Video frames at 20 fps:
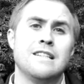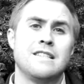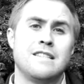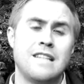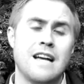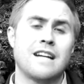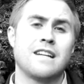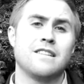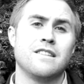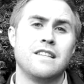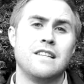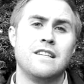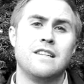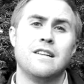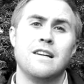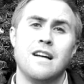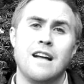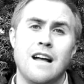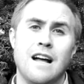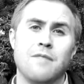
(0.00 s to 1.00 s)

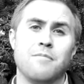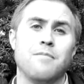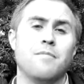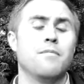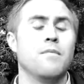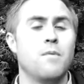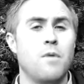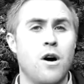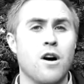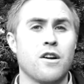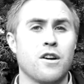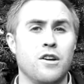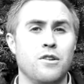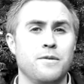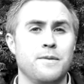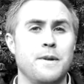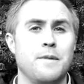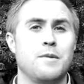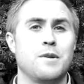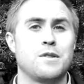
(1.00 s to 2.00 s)
Secondly, and
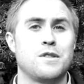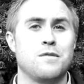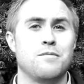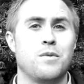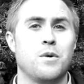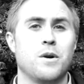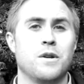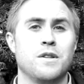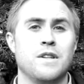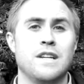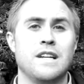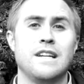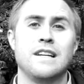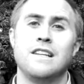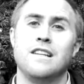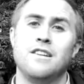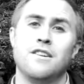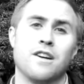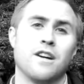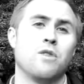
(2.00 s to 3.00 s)
arguably most
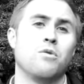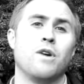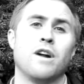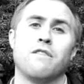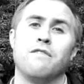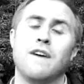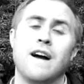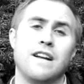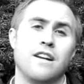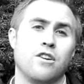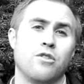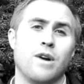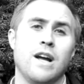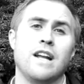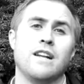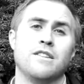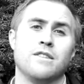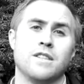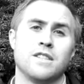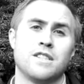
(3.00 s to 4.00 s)
importantly, you're going to want to find a
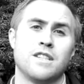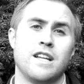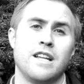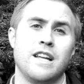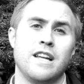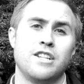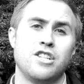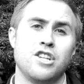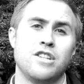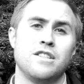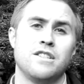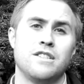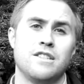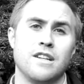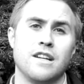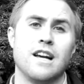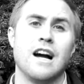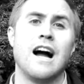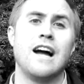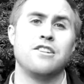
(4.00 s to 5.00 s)
great real estate agent
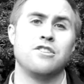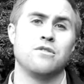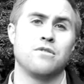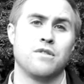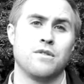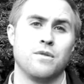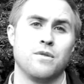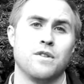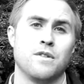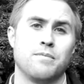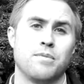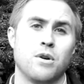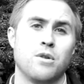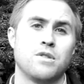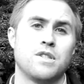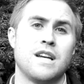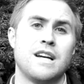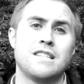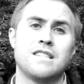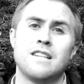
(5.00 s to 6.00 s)
to guide you through the
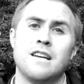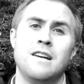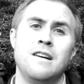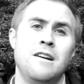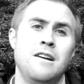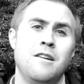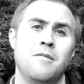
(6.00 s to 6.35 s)
process,